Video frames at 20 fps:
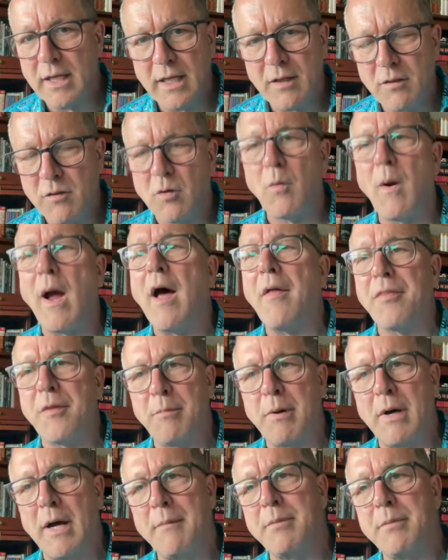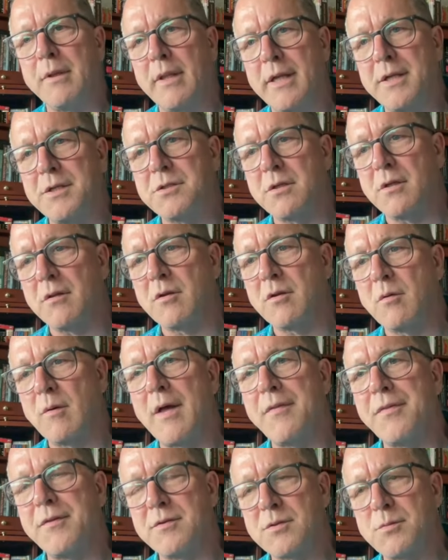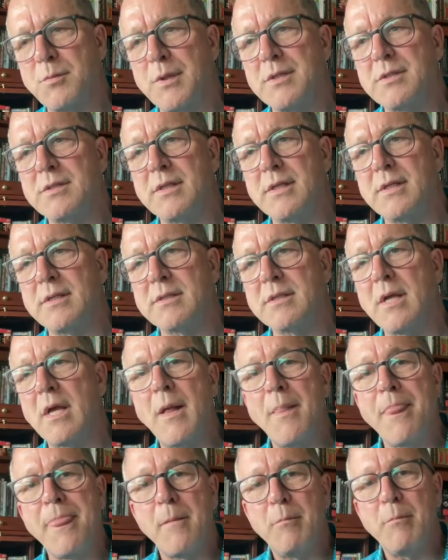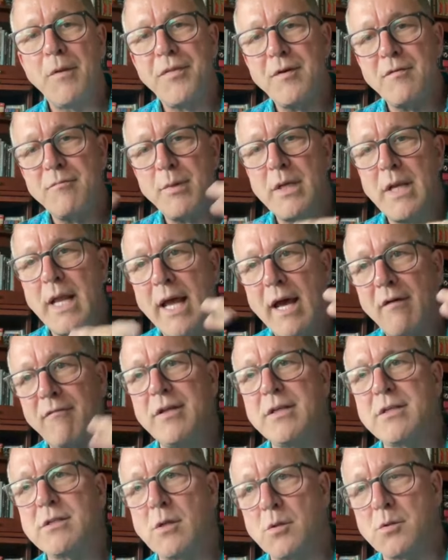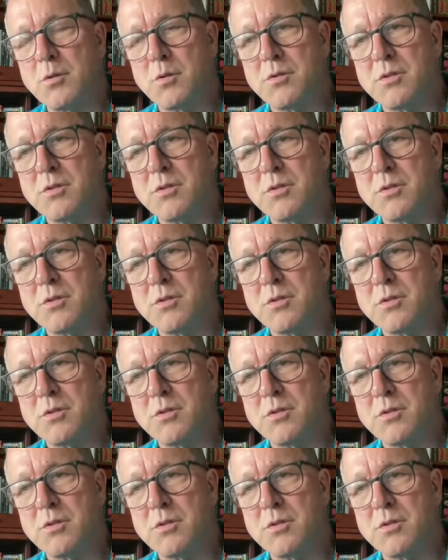throughout the population, throughout the species. But there have been heavy social